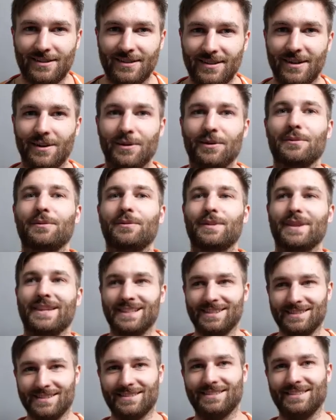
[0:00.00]
You know,
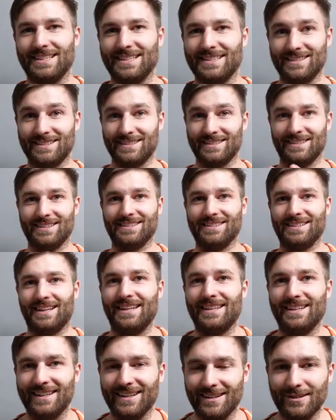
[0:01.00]
this
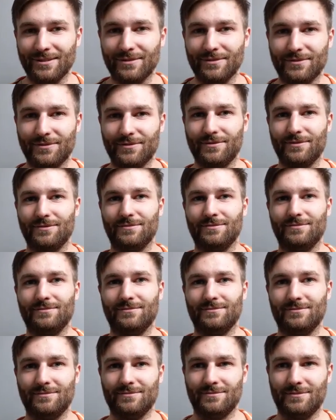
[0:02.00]
idea of
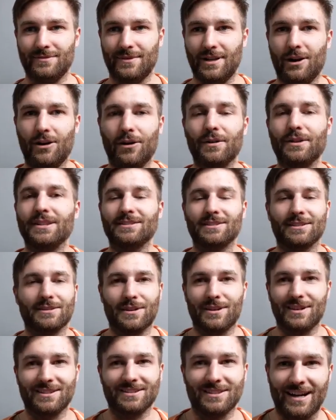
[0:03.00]
all these other
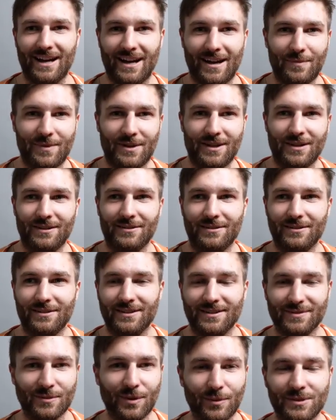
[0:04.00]
things are happening, or
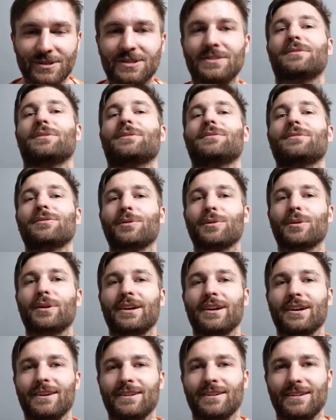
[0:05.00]
these moments of
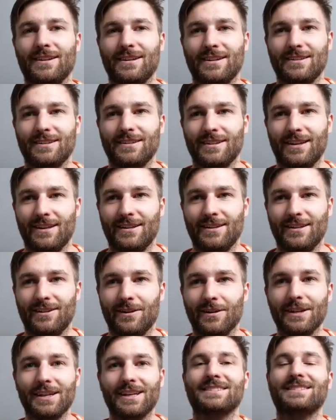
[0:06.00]
euphoria, and
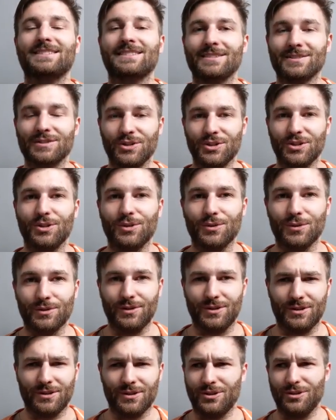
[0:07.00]
all I can see is you,
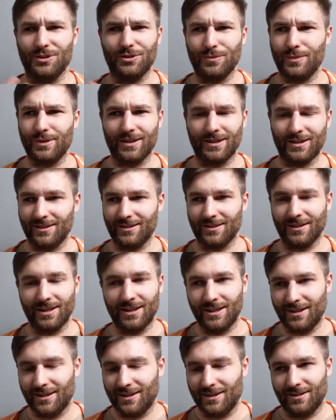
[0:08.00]
and the you being,
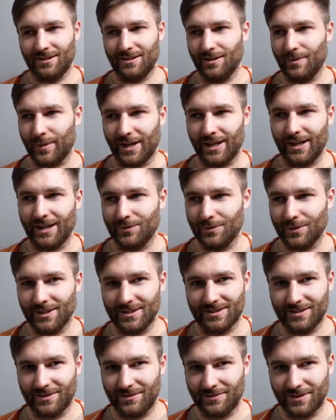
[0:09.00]
oh my God, what
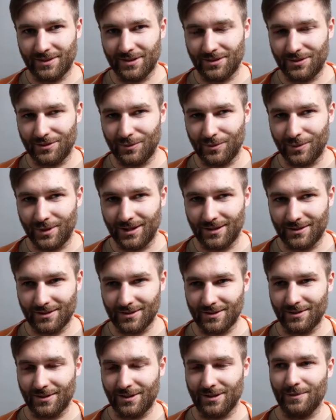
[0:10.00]
does even the you
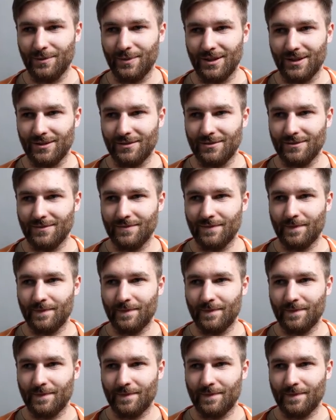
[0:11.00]
mean? It could mean